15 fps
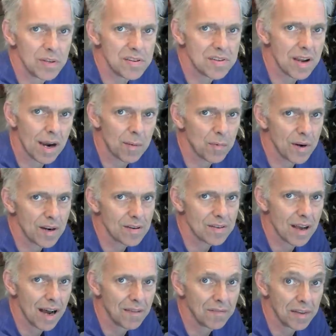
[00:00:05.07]
these carburetors
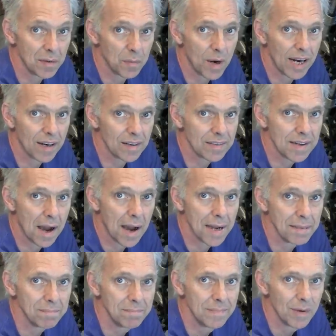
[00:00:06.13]
off in record
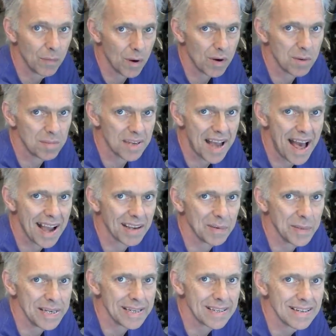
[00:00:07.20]
time. Welcome to Hack a
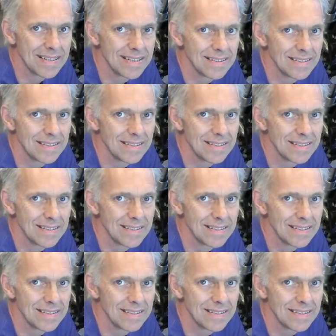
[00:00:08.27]
Week.